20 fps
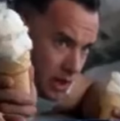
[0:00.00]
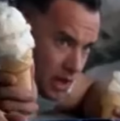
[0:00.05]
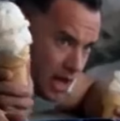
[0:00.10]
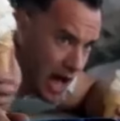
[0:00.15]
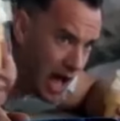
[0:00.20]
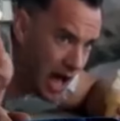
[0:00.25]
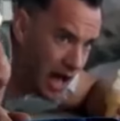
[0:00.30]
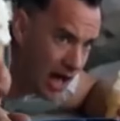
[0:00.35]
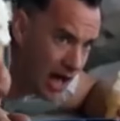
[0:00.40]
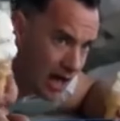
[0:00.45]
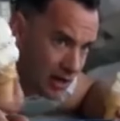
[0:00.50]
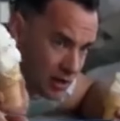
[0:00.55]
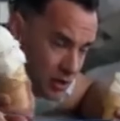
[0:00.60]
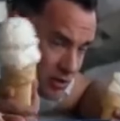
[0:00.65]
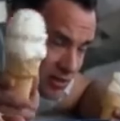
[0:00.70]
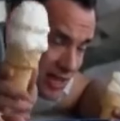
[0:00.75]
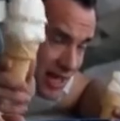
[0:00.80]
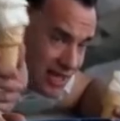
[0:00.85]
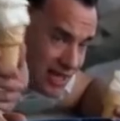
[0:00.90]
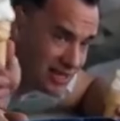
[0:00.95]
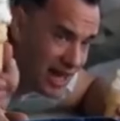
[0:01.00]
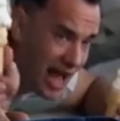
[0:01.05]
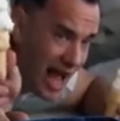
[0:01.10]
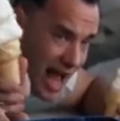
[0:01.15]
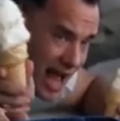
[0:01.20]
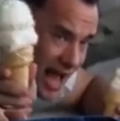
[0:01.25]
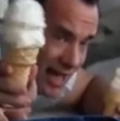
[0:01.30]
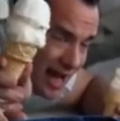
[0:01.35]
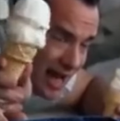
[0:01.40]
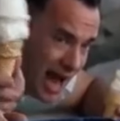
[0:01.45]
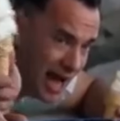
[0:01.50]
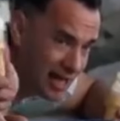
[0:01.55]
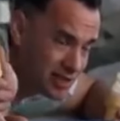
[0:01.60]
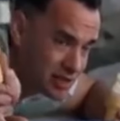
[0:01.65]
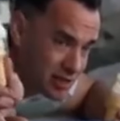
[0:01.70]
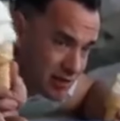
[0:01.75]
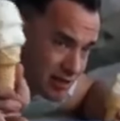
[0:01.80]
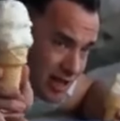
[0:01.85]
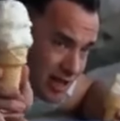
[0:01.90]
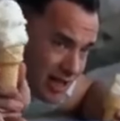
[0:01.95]
panel at the New Yorker
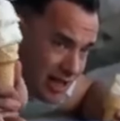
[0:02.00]
Live,